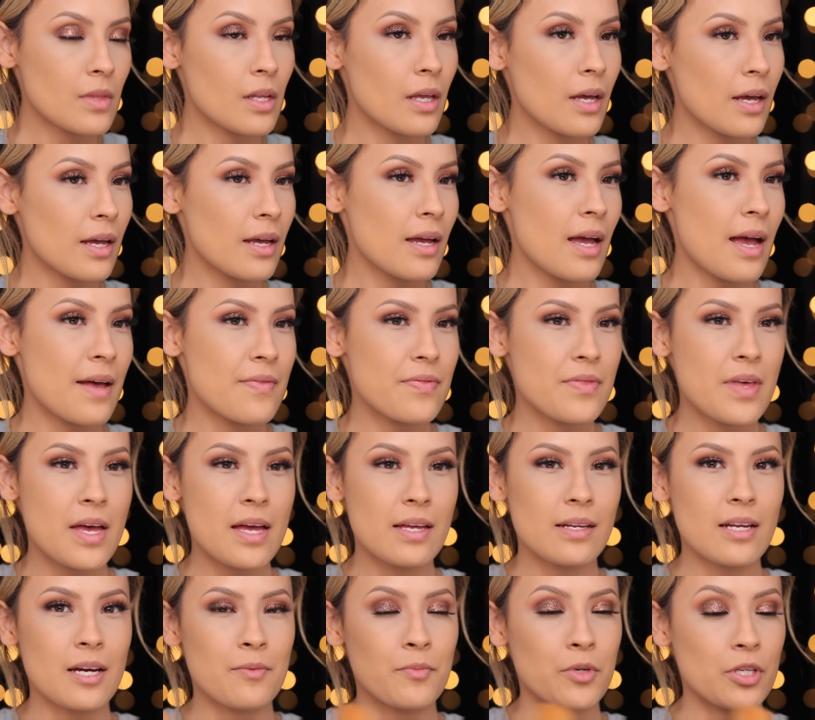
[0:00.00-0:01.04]
Okay, and
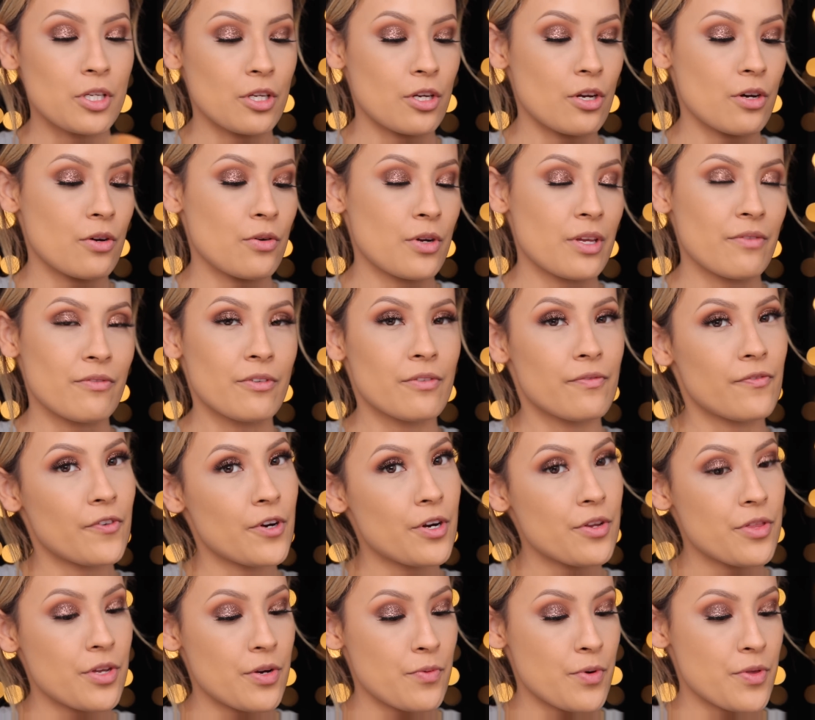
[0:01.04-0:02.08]
then I'm gonna go even
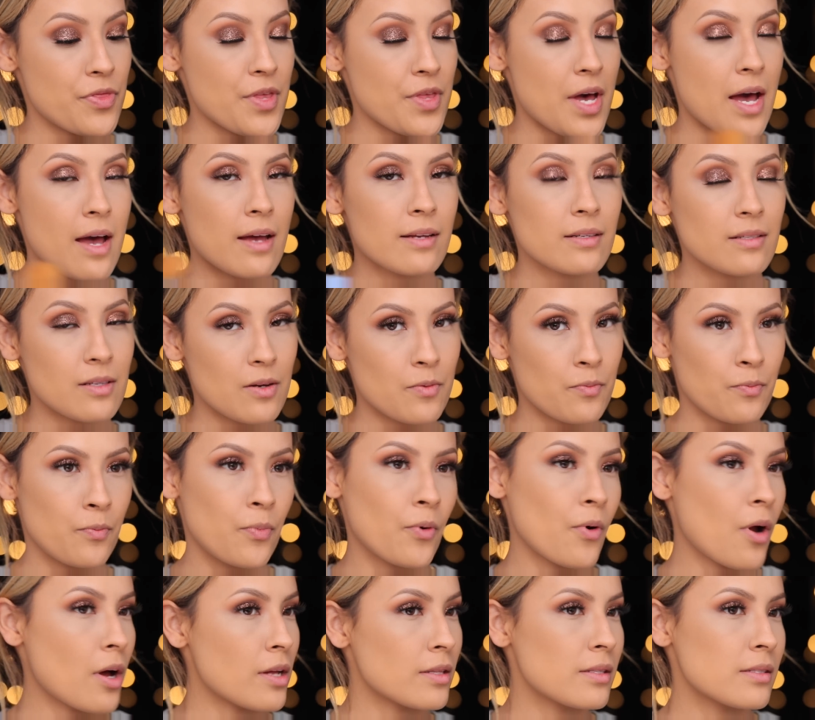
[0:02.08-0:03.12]
further with that
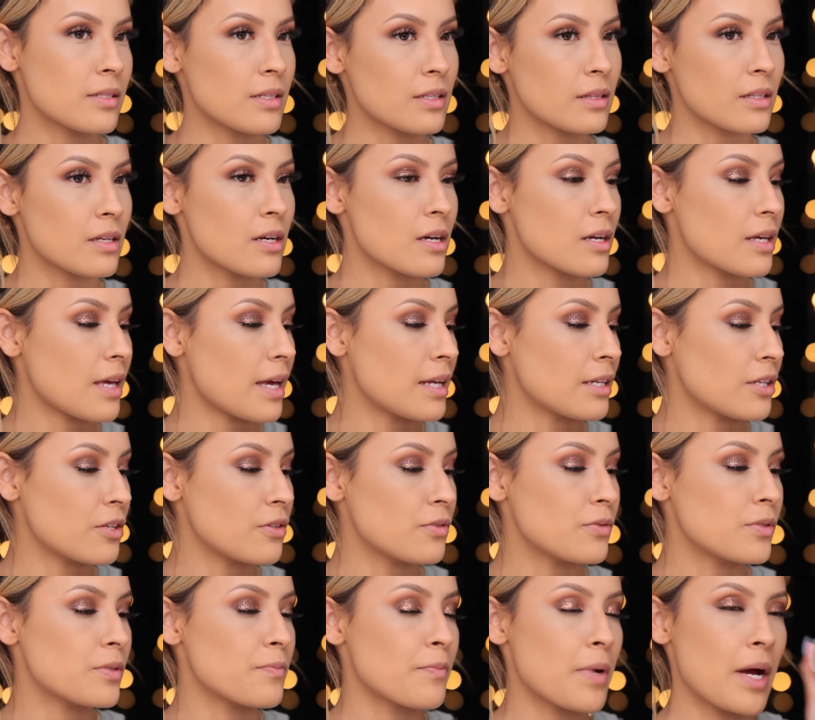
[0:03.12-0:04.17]
bronzy look and
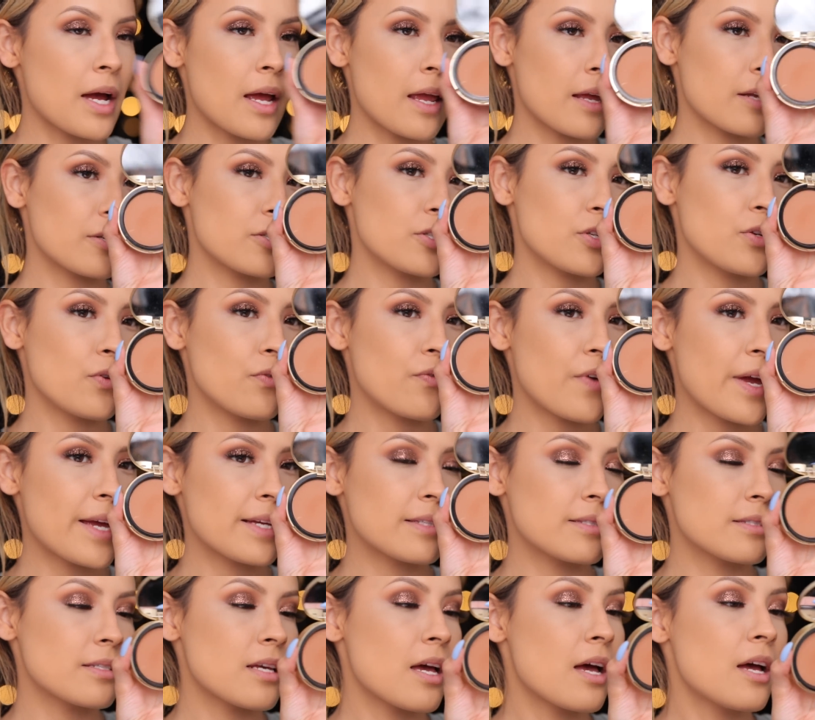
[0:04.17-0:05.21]
use my Too
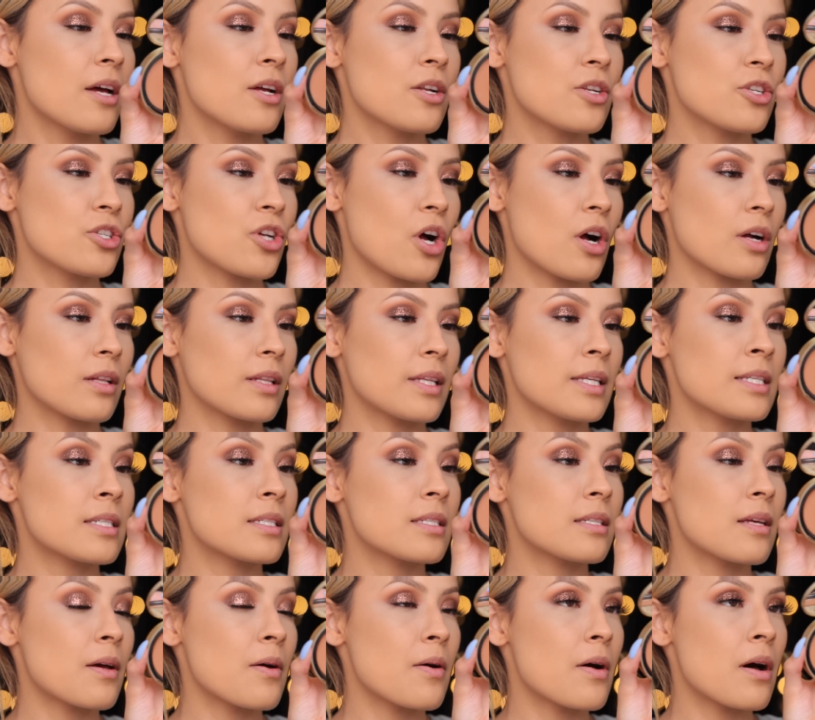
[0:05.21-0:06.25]
Faced
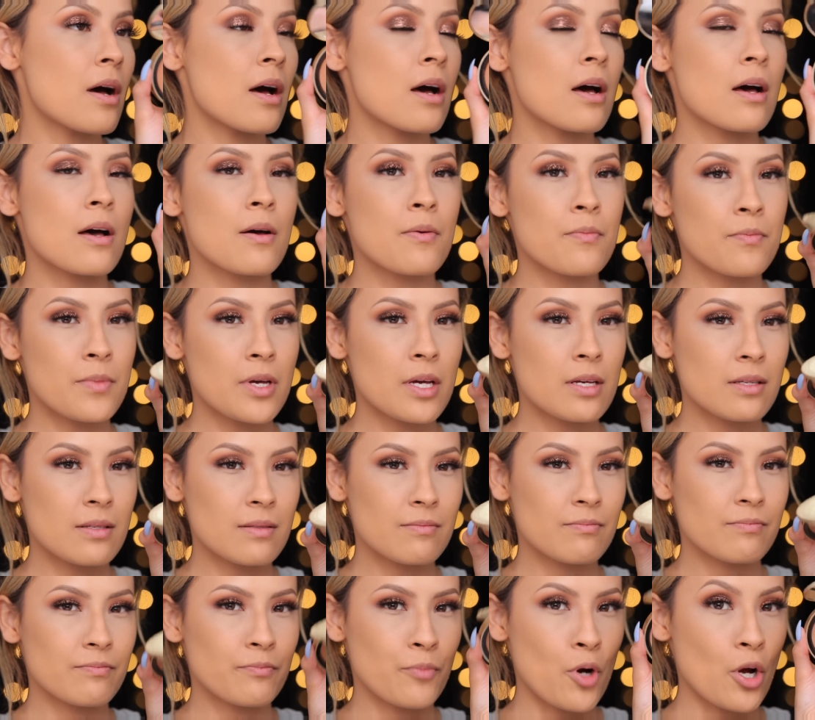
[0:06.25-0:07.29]
Chocolate
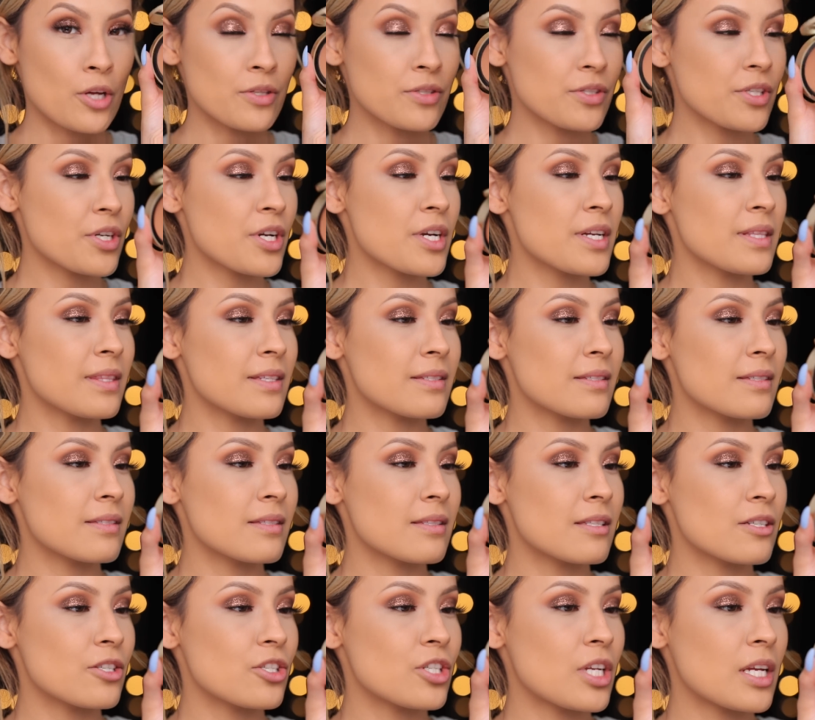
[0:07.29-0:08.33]
Bronzer, and this is
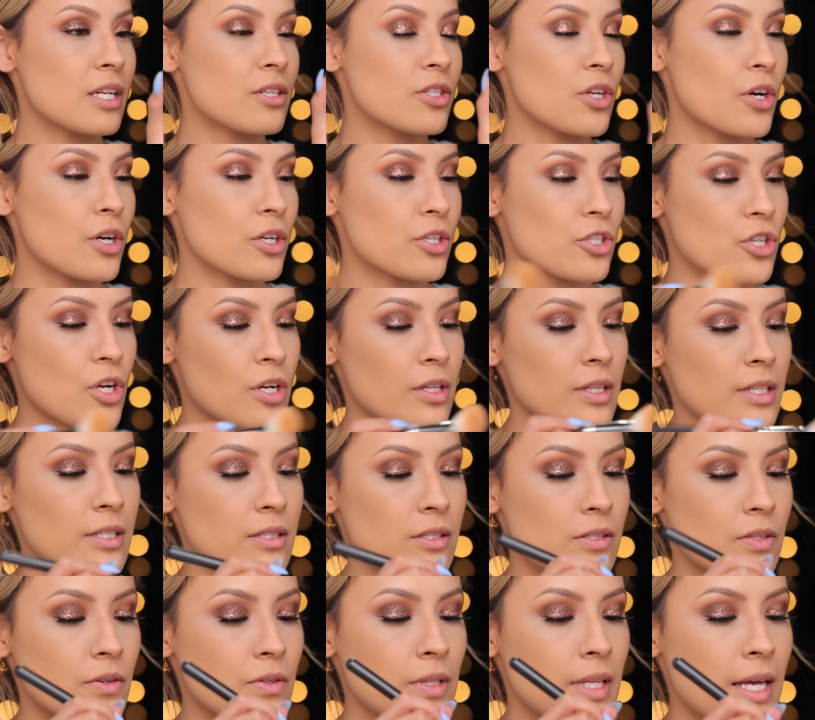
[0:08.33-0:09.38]
in the shade Dark Chocolate
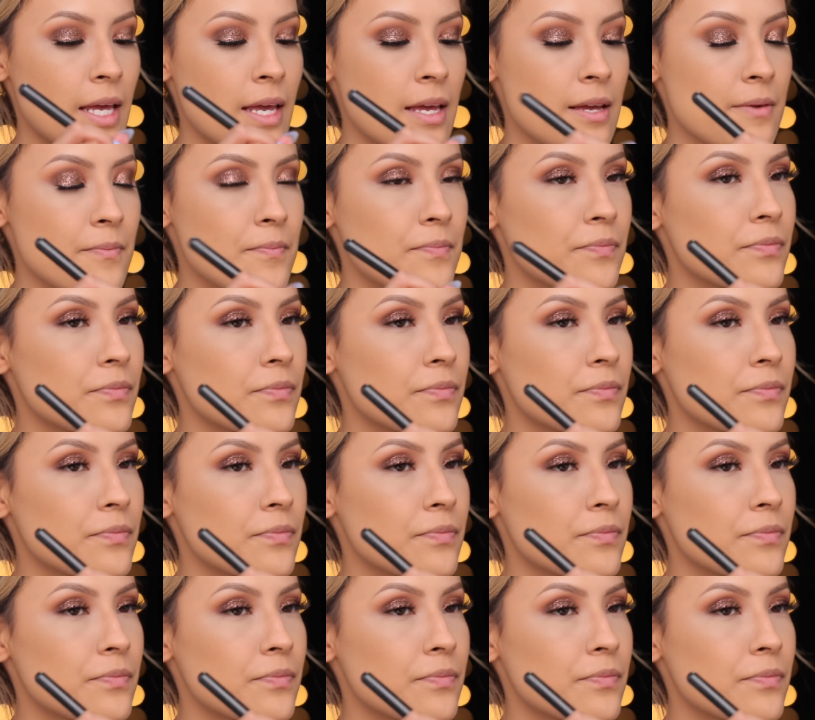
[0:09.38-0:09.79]
Soleil.